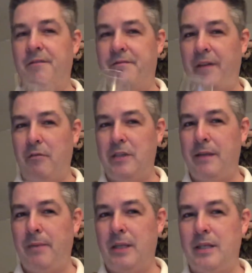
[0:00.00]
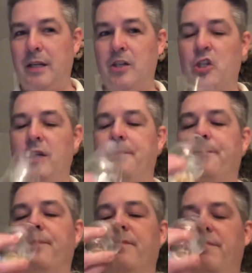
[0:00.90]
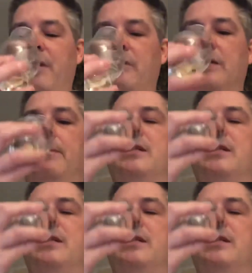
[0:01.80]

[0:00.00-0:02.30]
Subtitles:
very similar signature. Very similar